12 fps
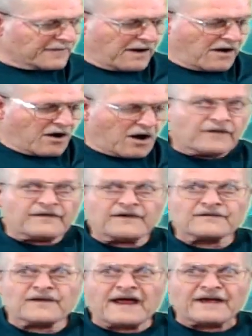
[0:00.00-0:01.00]
On these
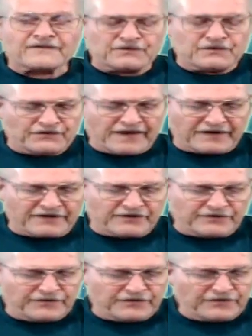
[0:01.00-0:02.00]
last 2
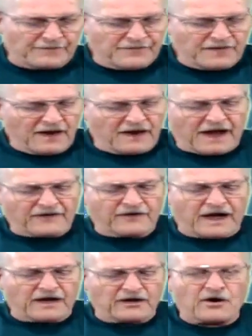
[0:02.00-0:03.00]
sections, I've
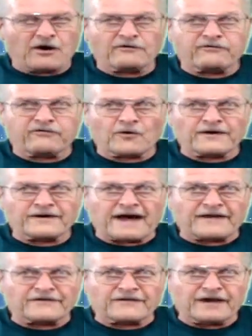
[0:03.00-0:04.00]
got 4
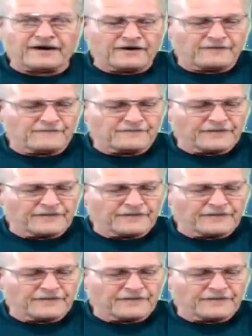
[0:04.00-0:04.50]
dots here,